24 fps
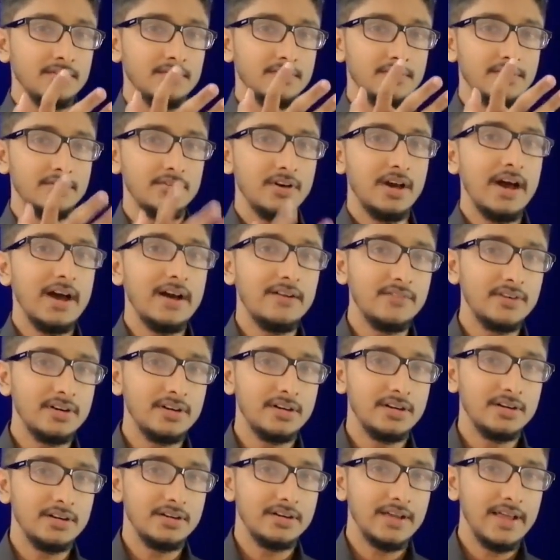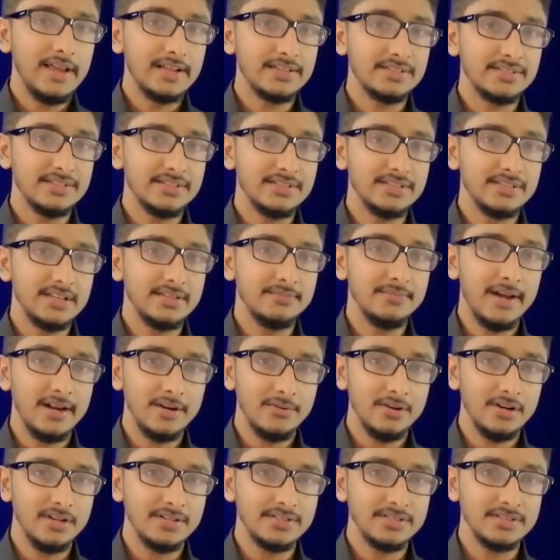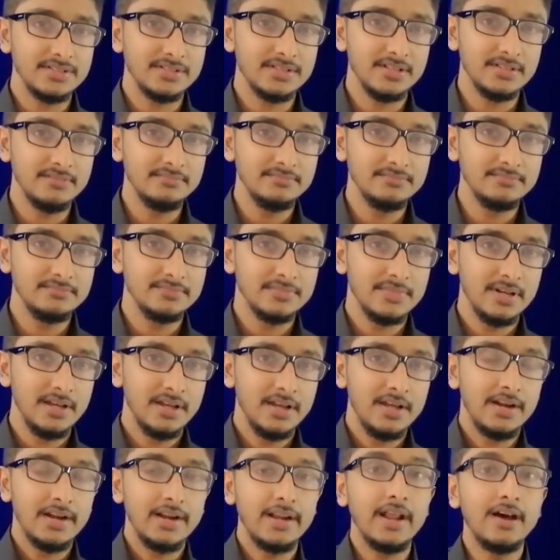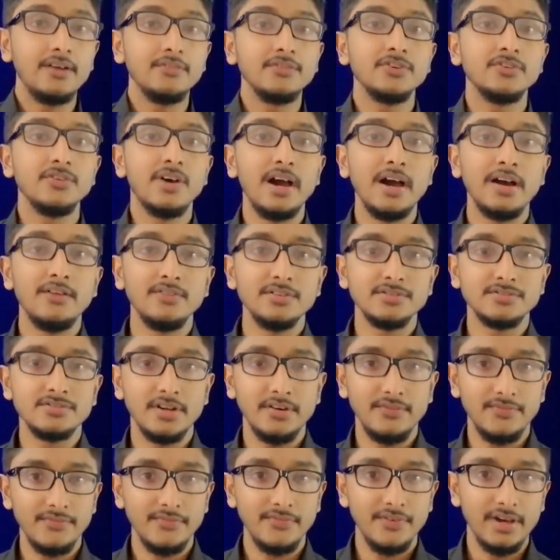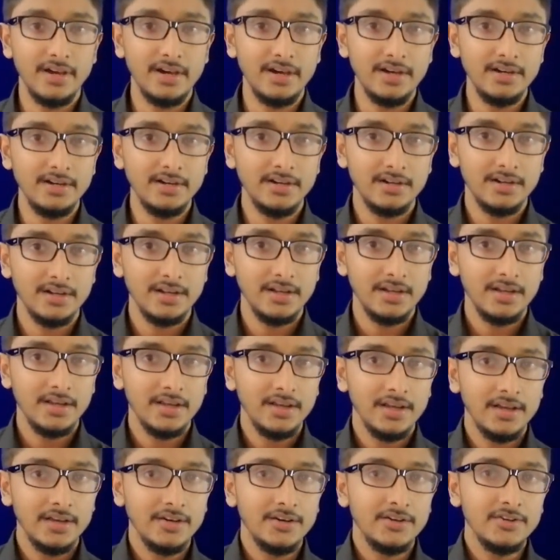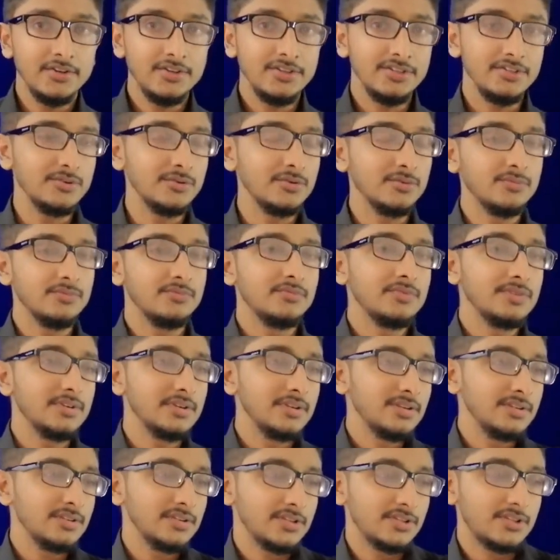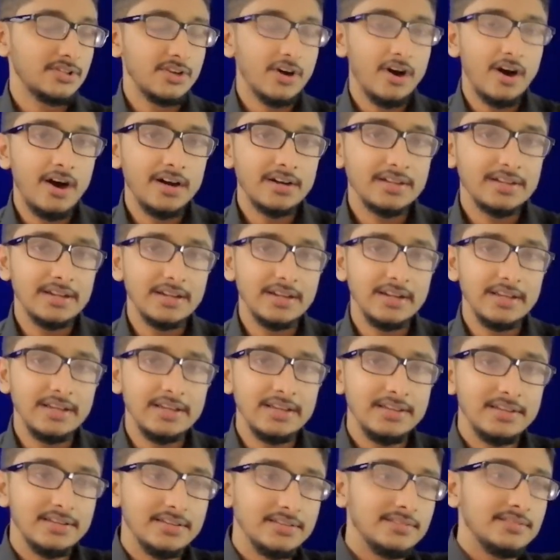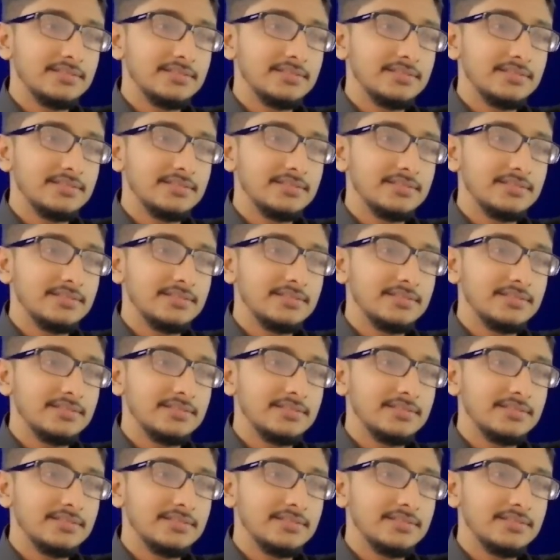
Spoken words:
you have a existing manual system. Now you have a software. You totally